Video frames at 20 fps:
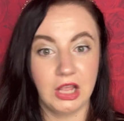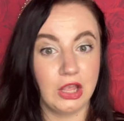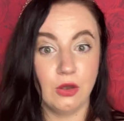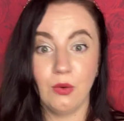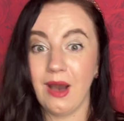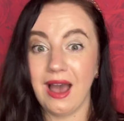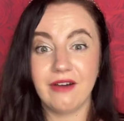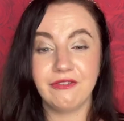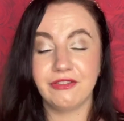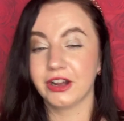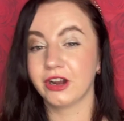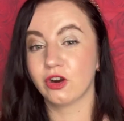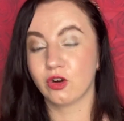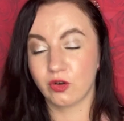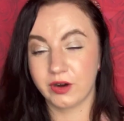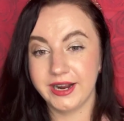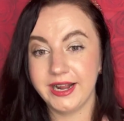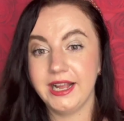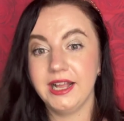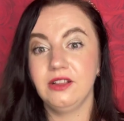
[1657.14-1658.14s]
You have
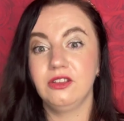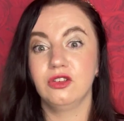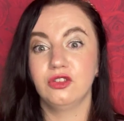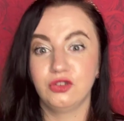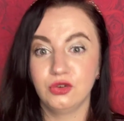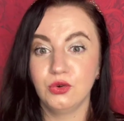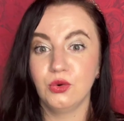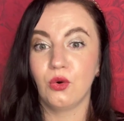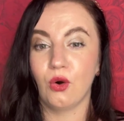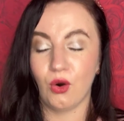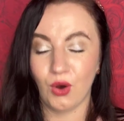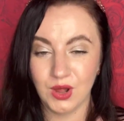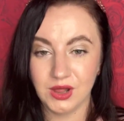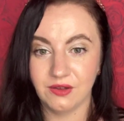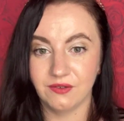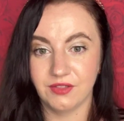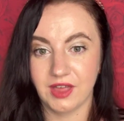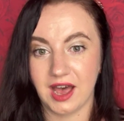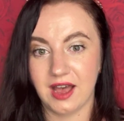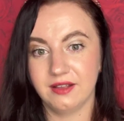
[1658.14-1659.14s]
agreed to
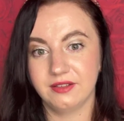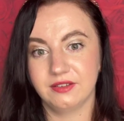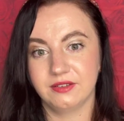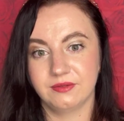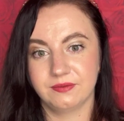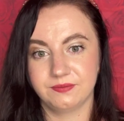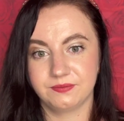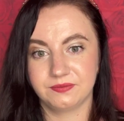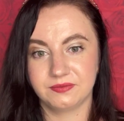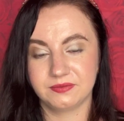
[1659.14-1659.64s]
all of that.